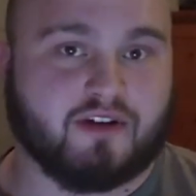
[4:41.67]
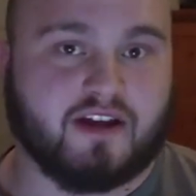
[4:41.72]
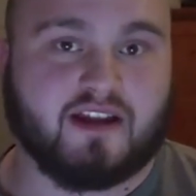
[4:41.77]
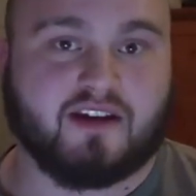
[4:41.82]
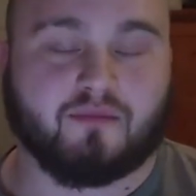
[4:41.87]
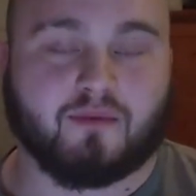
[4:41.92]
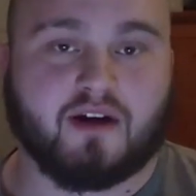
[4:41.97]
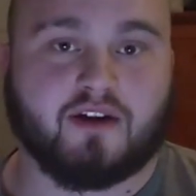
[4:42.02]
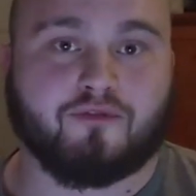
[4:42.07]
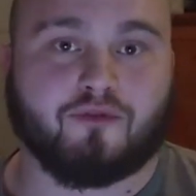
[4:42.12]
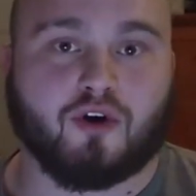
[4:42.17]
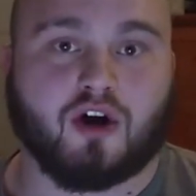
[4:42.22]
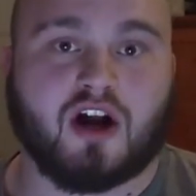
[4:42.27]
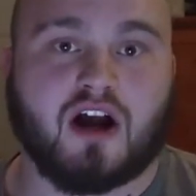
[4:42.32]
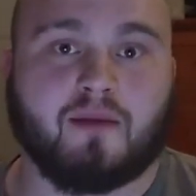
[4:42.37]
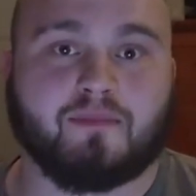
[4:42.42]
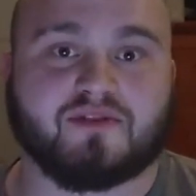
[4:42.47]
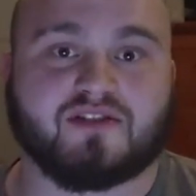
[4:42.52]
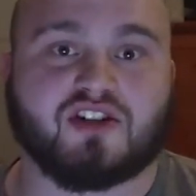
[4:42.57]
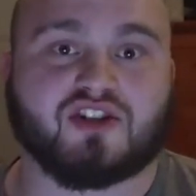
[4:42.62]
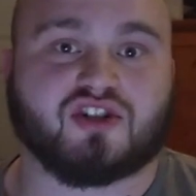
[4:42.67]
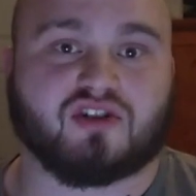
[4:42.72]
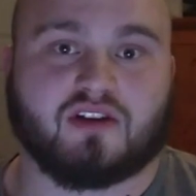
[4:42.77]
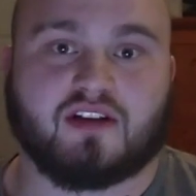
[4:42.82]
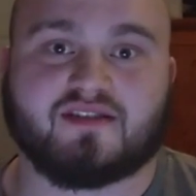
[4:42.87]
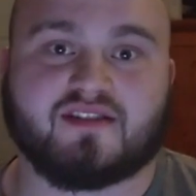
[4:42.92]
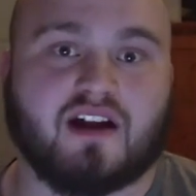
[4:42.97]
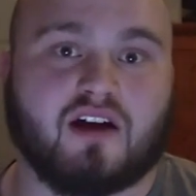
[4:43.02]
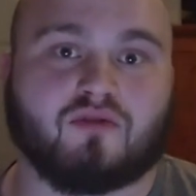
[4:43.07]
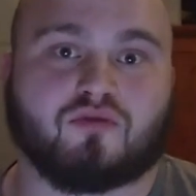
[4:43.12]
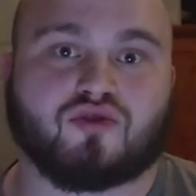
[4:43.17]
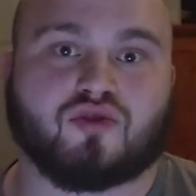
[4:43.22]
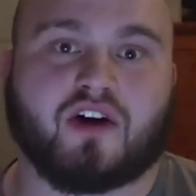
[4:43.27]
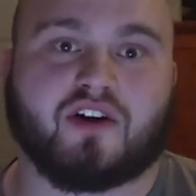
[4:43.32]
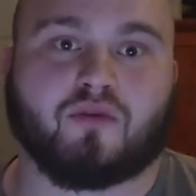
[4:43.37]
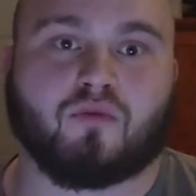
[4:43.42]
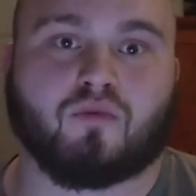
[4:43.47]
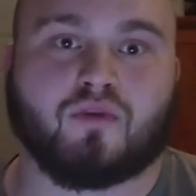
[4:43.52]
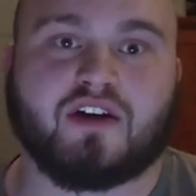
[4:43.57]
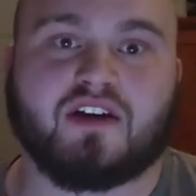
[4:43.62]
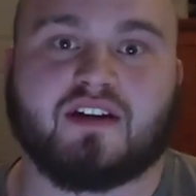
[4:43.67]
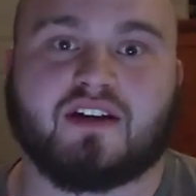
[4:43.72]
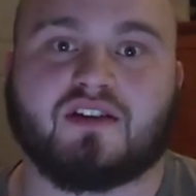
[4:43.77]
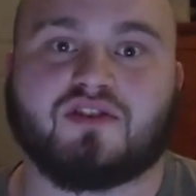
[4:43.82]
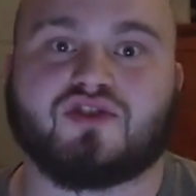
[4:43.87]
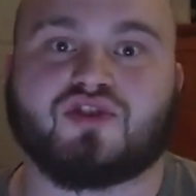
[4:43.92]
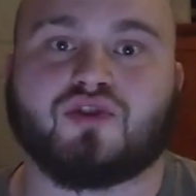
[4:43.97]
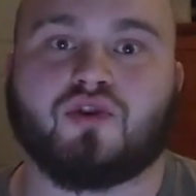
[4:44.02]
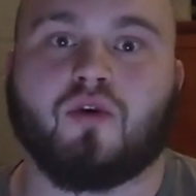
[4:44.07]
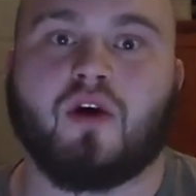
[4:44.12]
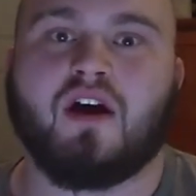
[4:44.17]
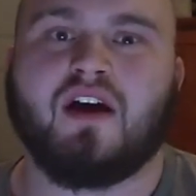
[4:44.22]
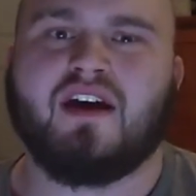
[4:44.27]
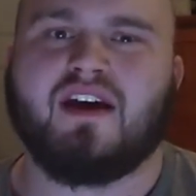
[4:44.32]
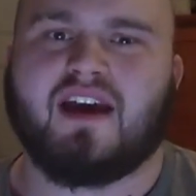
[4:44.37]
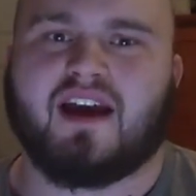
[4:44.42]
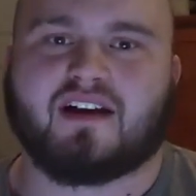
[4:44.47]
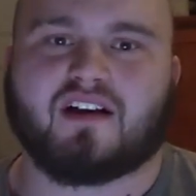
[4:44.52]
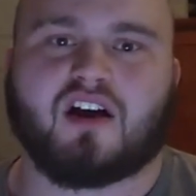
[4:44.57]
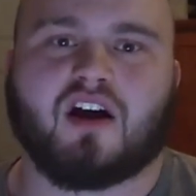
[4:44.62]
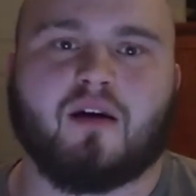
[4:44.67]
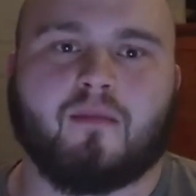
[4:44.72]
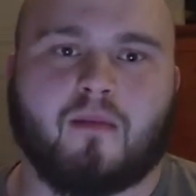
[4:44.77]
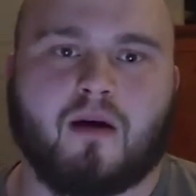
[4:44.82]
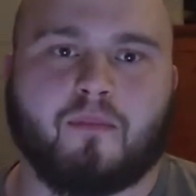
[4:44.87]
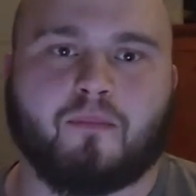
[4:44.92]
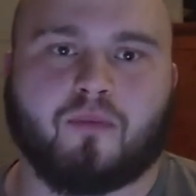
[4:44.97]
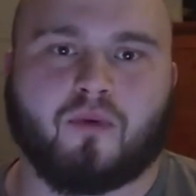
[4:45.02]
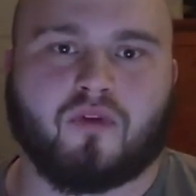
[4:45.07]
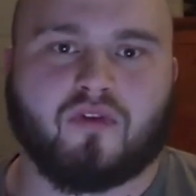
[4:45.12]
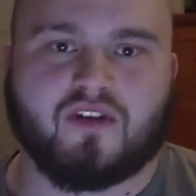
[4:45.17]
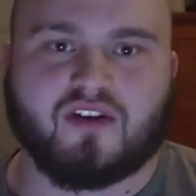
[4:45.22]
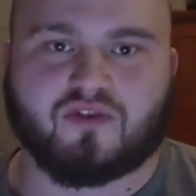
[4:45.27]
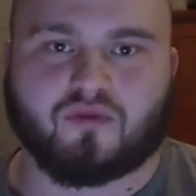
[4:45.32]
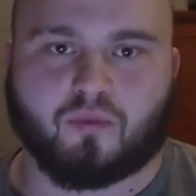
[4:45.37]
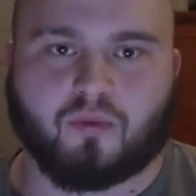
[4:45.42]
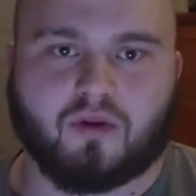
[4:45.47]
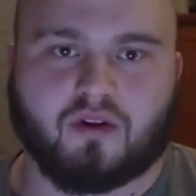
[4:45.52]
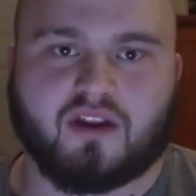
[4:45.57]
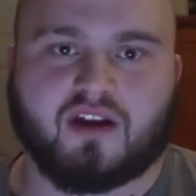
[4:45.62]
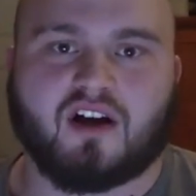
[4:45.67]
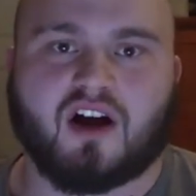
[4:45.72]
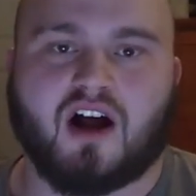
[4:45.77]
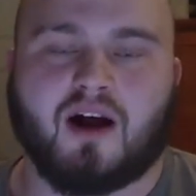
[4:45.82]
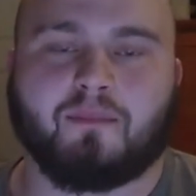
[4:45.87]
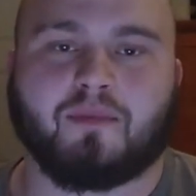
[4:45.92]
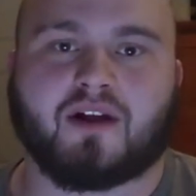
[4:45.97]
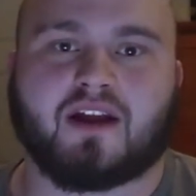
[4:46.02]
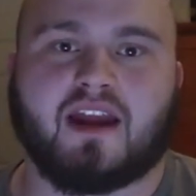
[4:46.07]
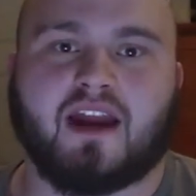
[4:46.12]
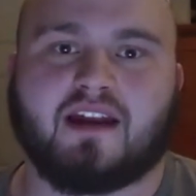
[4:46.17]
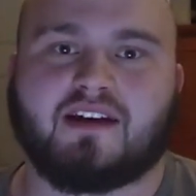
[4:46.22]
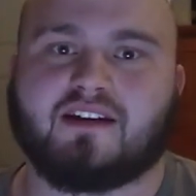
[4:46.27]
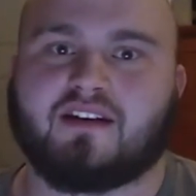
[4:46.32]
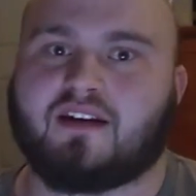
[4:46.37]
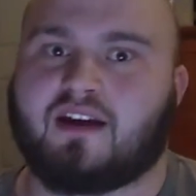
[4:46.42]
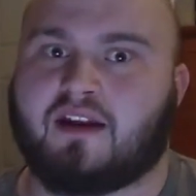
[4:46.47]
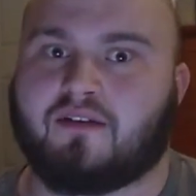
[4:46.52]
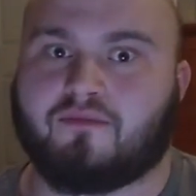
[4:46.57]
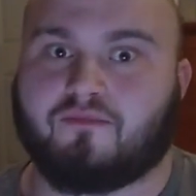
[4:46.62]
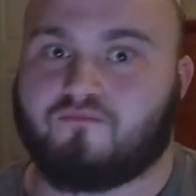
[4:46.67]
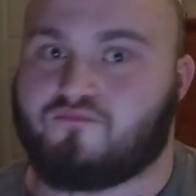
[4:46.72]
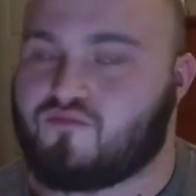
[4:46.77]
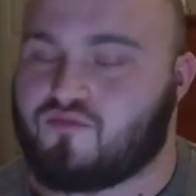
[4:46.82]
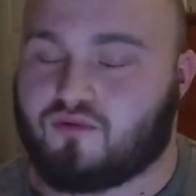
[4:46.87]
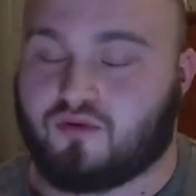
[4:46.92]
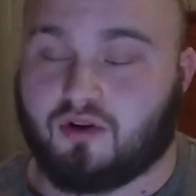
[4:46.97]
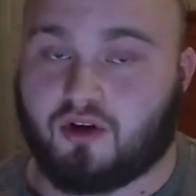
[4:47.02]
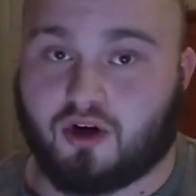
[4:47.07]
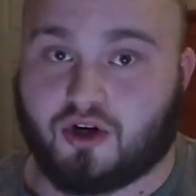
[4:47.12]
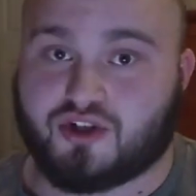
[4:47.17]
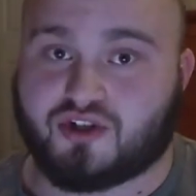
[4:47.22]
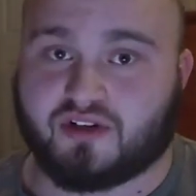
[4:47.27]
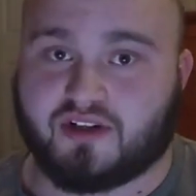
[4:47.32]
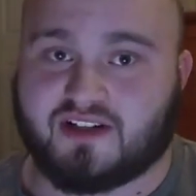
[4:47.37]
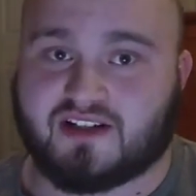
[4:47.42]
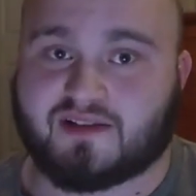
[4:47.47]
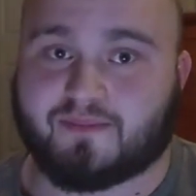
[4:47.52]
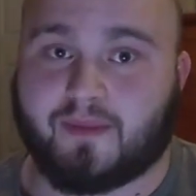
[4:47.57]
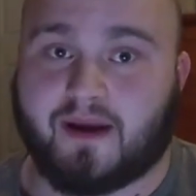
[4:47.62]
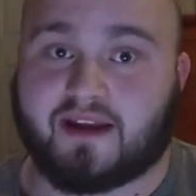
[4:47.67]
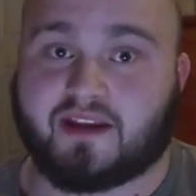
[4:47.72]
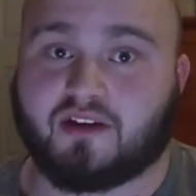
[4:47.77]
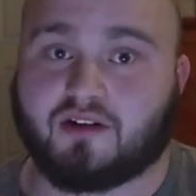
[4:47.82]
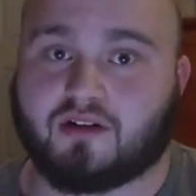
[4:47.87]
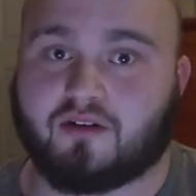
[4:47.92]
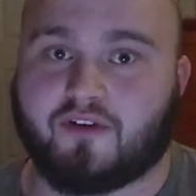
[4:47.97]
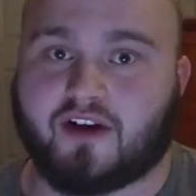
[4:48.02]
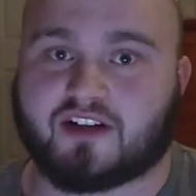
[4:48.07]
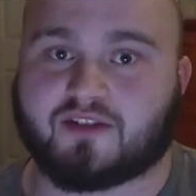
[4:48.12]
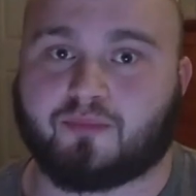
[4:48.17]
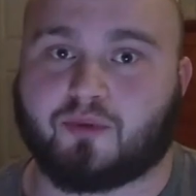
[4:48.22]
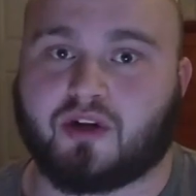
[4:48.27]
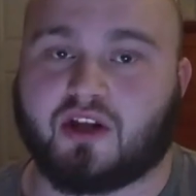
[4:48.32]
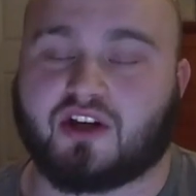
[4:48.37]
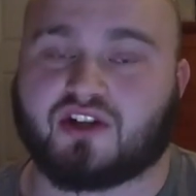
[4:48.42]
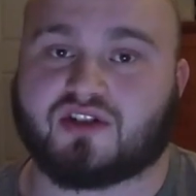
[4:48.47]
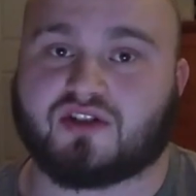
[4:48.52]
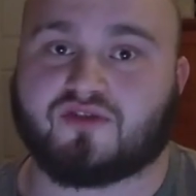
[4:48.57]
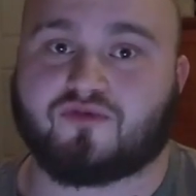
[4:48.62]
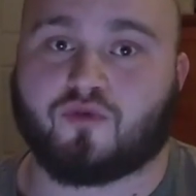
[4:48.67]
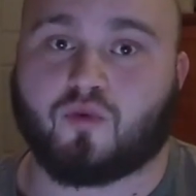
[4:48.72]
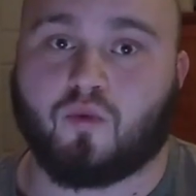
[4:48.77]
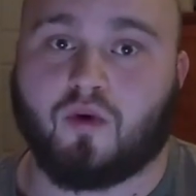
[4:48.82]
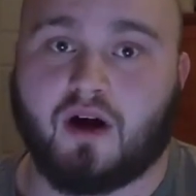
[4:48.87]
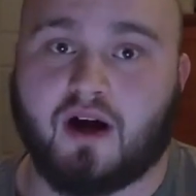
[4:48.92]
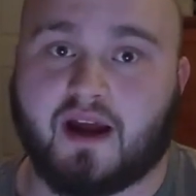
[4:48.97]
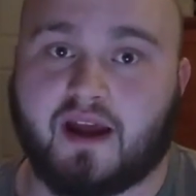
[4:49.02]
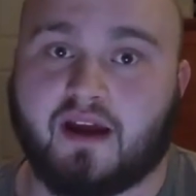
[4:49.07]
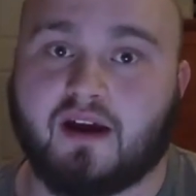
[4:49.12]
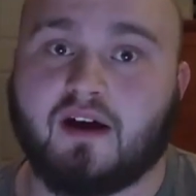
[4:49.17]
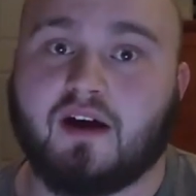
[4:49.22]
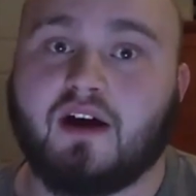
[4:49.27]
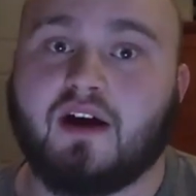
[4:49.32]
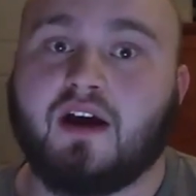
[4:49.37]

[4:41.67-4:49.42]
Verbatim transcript: getting ready for a competition let's not try to read into and come up with these really complicated and largely speculative explanations for why.